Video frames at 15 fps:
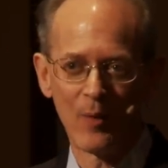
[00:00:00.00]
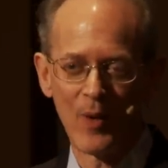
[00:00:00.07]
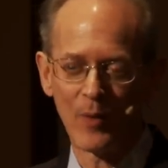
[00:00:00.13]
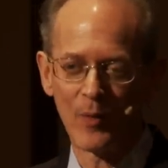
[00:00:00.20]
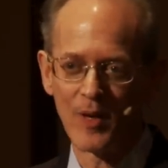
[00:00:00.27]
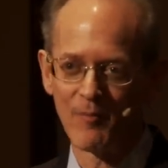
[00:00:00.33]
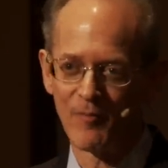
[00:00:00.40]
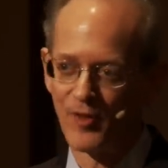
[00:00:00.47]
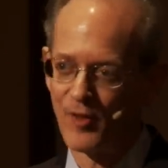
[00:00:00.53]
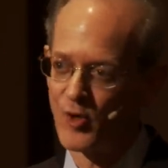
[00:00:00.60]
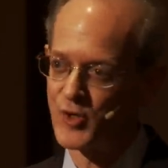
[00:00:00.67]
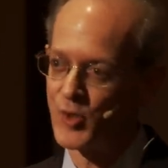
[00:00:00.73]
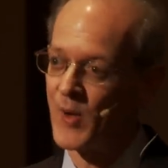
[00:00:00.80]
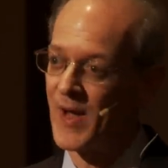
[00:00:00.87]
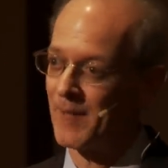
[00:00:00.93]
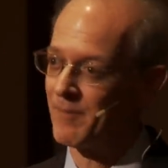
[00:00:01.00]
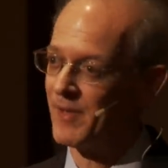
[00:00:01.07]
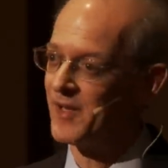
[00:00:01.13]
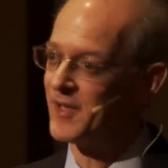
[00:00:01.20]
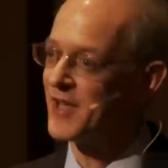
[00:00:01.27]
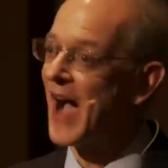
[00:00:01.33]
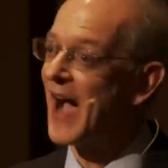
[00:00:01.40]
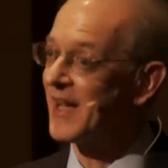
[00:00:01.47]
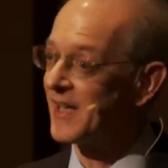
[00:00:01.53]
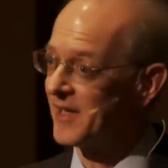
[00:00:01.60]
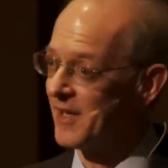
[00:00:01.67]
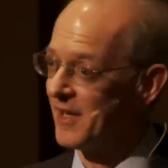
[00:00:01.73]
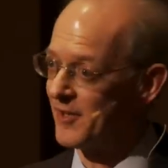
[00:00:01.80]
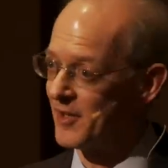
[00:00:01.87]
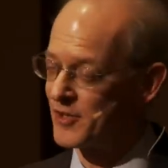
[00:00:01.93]
requiem for those who had been
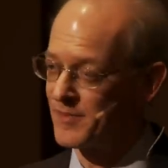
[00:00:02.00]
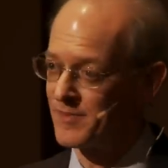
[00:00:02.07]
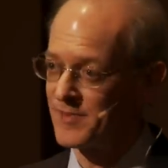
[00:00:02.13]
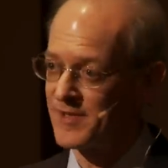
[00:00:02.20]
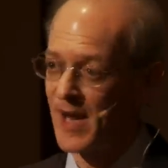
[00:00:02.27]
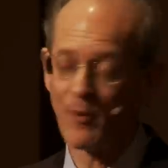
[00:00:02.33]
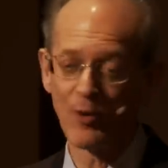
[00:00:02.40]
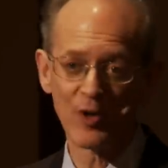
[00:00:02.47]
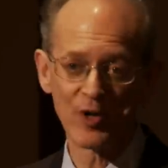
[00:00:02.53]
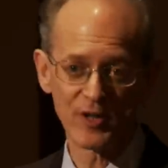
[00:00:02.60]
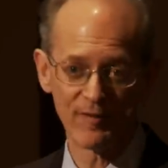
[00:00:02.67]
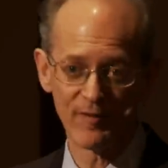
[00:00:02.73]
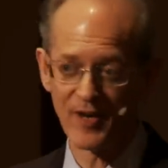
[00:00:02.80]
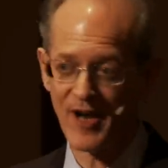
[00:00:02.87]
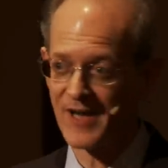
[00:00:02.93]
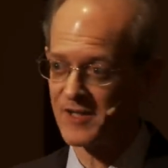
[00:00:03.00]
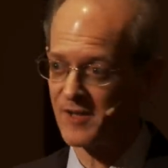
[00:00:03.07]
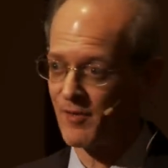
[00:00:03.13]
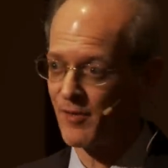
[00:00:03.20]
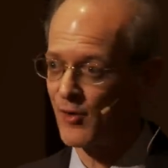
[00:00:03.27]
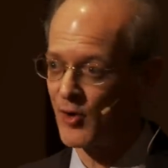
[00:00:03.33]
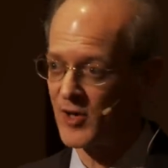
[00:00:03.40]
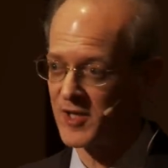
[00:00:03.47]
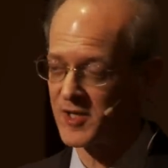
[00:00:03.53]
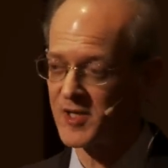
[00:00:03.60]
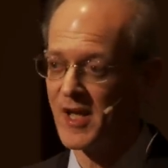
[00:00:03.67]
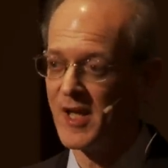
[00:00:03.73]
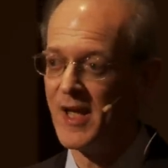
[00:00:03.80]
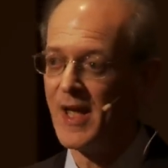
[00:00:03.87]
dying in the terrors of the 1930s.